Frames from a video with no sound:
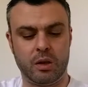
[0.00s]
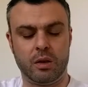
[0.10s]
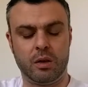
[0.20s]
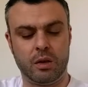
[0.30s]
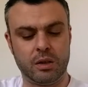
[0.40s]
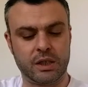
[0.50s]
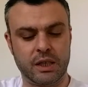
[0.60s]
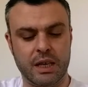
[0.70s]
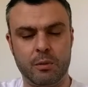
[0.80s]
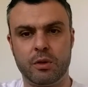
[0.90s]
well,
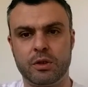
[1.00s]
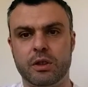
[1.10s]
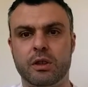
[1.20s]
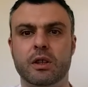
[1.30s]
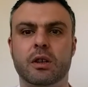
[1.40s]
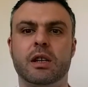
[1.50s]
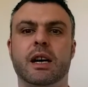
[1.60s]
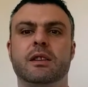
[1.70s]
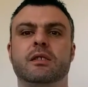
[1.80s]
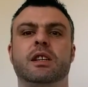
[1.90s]
alongside that, we're also
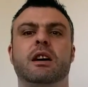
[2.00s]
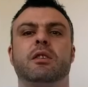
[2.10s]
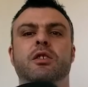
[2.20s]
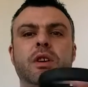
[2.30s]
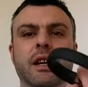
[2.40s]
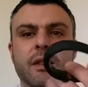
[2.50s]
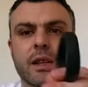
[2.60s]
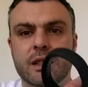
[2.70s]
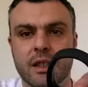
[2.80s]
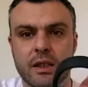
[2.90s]
going to look at carry on
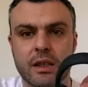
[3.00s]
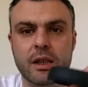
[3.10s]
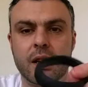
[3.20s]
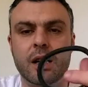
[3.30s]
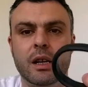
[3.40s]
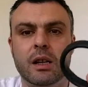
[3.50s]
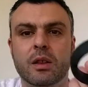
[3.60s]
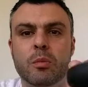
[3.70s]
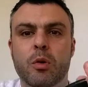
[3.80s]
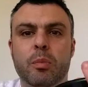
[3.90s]
tracking things like the
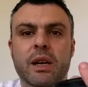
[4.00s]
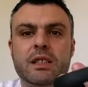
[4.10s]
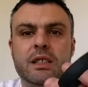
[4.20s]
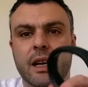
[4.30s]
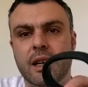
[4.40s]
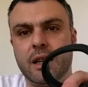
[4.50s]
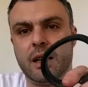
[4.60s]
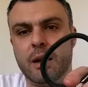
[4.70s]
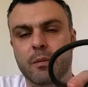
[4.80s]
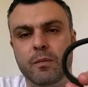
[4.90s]
the more
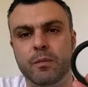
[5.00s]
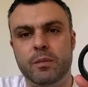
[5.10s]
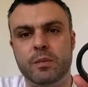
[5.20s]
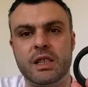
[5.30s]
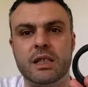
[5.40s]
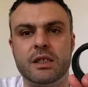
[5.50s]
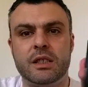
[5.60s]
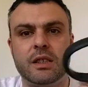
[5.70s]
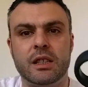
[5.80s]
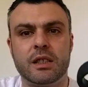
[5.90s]
basic um,
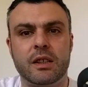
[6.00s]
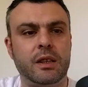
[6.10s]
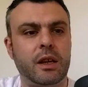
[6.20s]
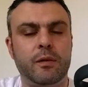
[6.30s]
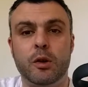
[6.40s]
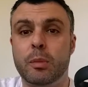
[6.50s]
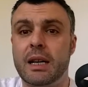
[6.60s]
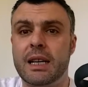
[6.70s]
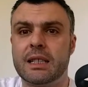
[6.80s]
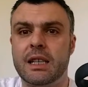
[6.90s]
sensors, things like the
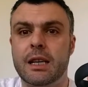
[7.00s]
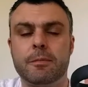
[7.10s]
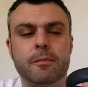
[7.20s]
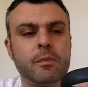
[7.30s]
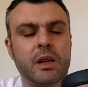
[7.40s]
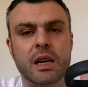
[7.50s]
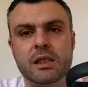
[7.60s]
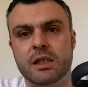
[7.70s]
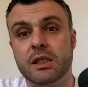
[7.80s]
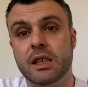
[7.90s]
Nike FuelBand SE,
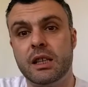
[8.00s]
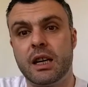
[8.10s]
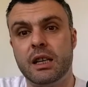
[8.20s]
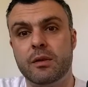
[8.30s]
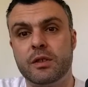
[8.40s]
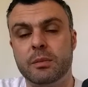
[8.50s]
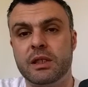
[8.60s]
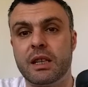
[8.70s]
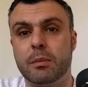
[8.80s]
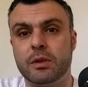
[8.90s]
and to see kind
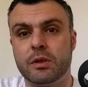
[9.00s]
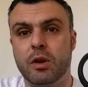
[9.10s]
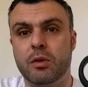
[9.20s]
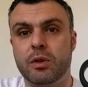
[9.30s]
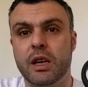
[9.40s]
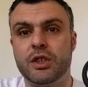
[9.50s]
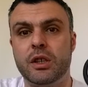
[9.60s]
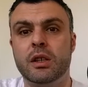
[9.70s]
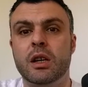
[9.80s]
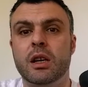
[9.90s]
of some examples of
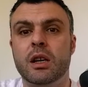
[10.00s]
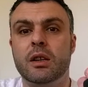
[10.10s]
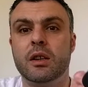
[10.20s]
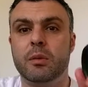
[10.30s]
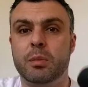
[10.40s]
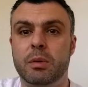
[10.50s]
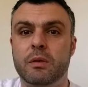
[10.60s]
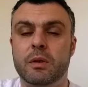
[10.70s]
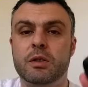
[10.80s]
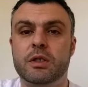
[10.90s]
co-creation
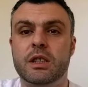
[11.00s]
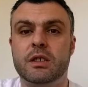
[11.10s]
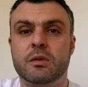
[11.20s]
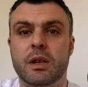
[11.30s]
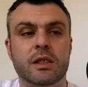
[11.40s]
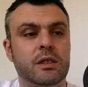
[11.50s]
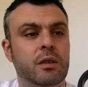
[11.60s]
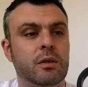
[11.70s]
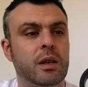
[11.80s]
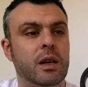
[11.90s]
that people have used these as
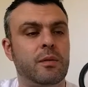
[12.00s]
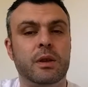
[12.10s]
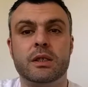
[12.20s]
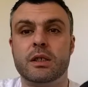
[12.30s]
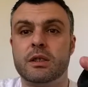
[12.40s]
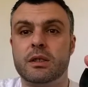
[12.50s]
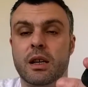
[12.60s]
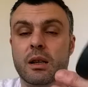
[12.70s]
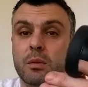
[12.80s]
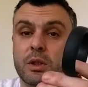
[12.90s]
well. So, uh, for
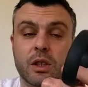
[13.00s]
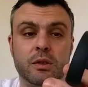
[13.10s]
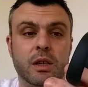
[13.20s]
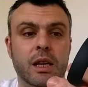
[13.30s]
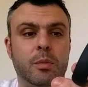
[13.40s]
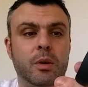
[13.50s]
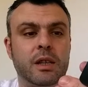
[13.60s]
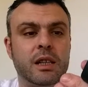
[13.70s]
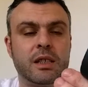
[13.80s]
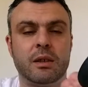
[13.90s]
instance, I'll, which I'll do in a
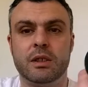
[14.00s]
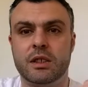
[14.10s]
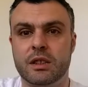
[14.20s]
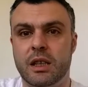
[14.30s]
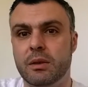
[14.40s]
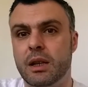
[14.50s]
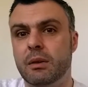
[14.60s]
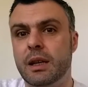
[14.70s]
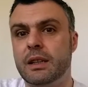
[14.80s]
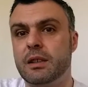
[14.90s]
later podcast, how this is
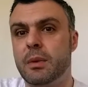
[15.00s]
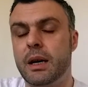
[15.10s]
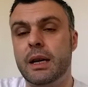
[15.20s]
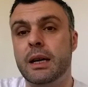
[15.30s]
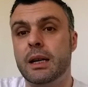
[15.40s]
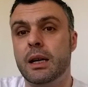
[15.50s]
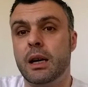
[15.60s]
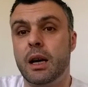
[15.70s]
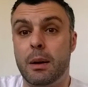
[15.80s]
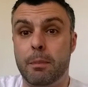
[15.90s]
low and low linked to my
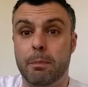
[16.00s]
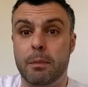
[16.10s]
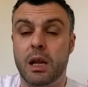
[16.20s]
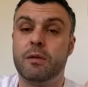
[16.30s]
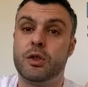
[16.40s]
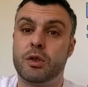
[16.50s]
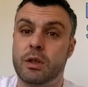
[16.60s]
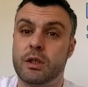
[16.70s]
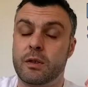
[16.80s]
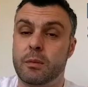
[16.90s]
um,
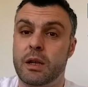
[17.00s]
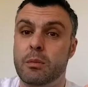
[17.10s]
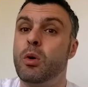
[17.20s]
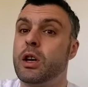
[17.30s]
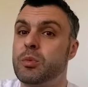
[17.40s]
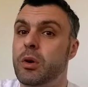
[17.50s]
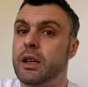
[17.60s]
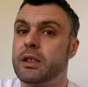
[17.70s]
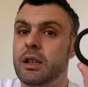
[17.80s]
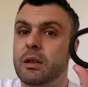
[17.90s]
life insurance for my
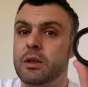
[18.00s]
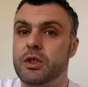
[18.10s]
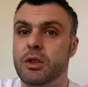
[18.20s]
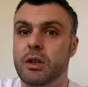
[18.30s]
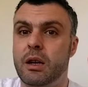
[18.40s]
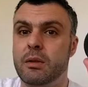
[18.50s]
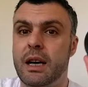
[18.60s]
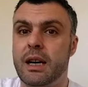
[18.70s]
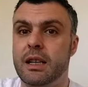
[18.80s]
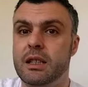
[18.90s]
mortgage product. I'm going to show
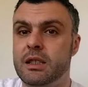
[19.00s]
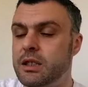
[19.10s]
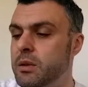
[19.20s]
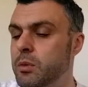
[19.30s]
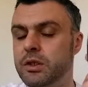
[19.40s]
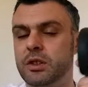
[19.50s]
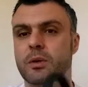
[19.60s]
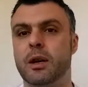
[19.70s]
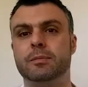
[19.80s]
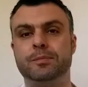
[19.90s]
you how that kind of
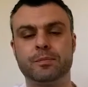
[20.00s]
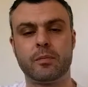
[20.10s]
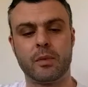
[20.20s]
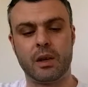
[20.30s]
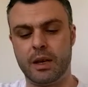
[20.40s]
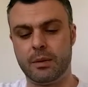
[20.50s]
system works as well.